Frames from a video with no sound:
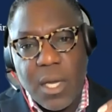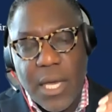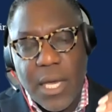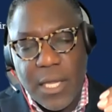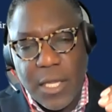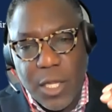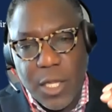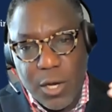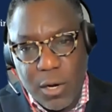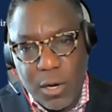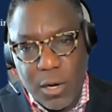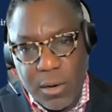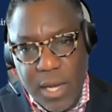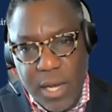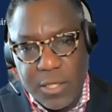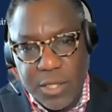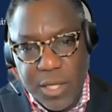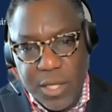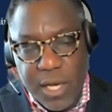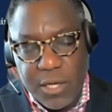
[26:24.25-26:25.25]
in their
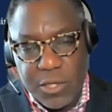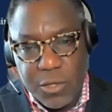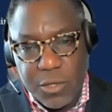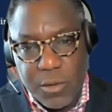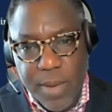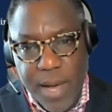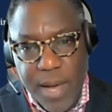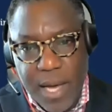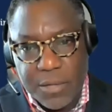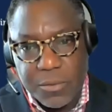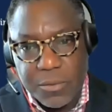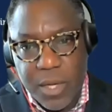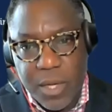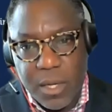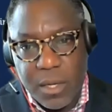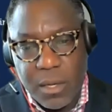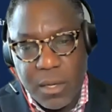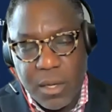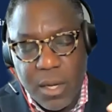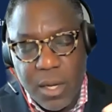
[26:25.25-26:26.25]
educational
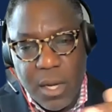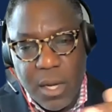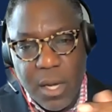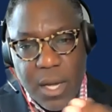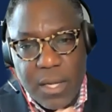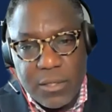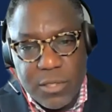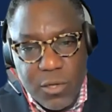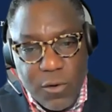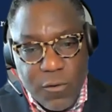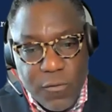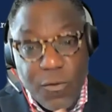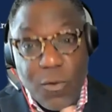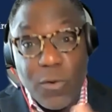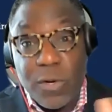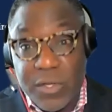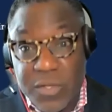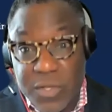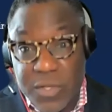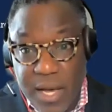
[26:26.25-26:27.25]
pathway. And so,
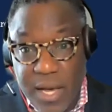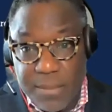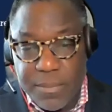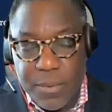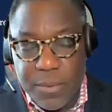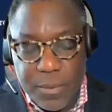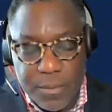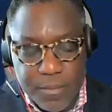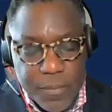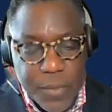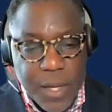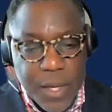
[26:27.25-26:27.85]
for example,